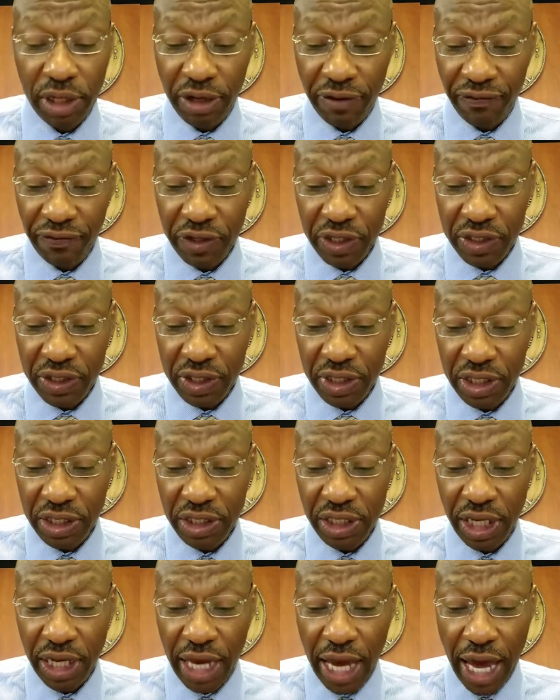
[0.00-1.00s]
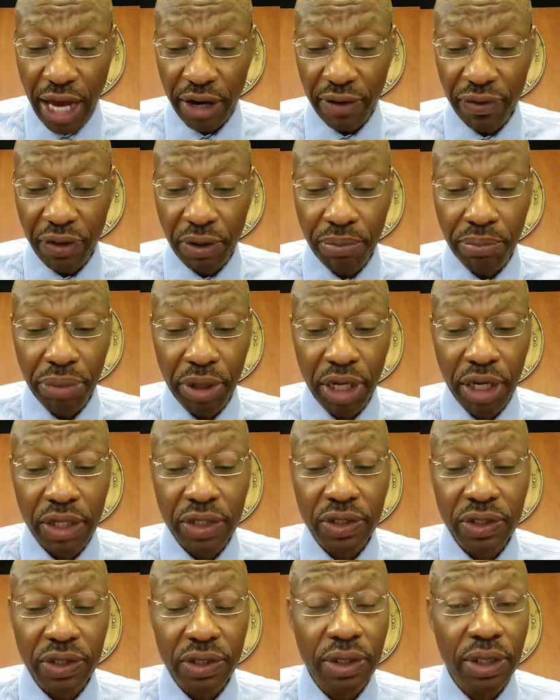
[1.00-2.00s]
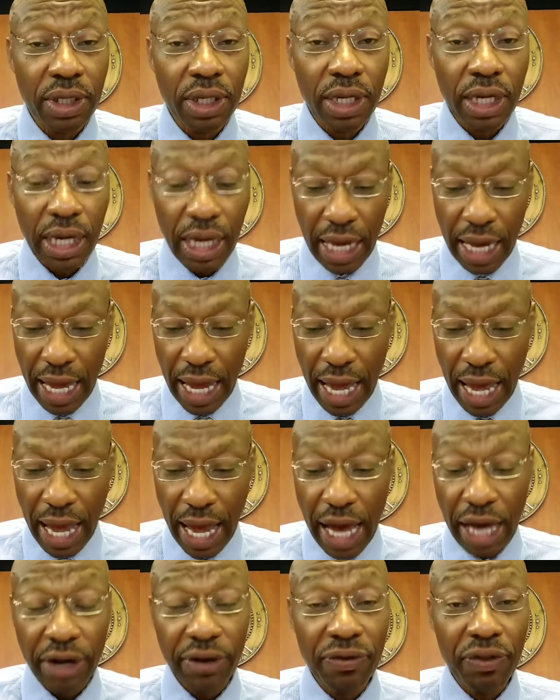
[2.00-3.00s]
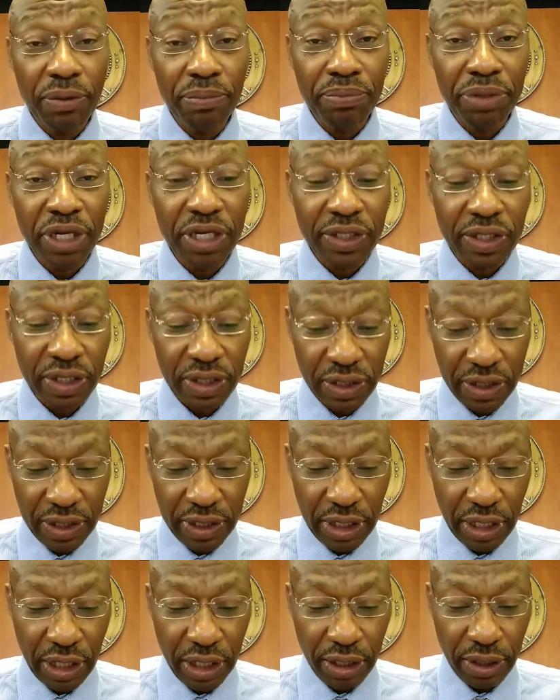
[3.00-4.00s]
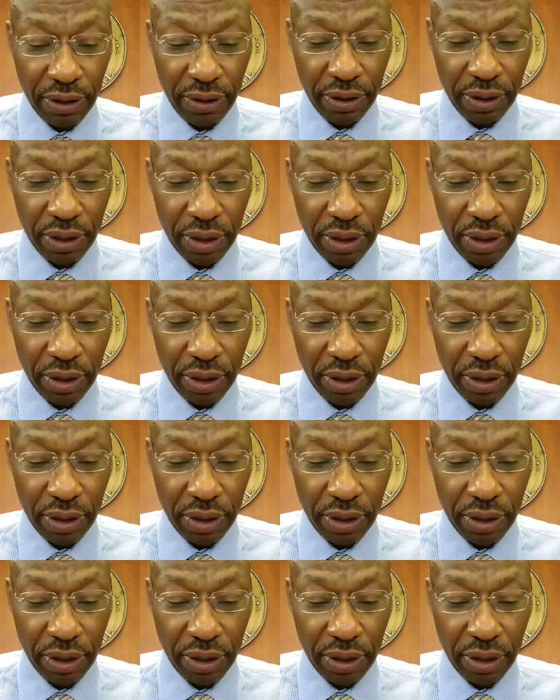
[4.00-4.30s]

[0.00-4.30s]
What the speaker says: lifted CJ out of the bus, out of the busy city.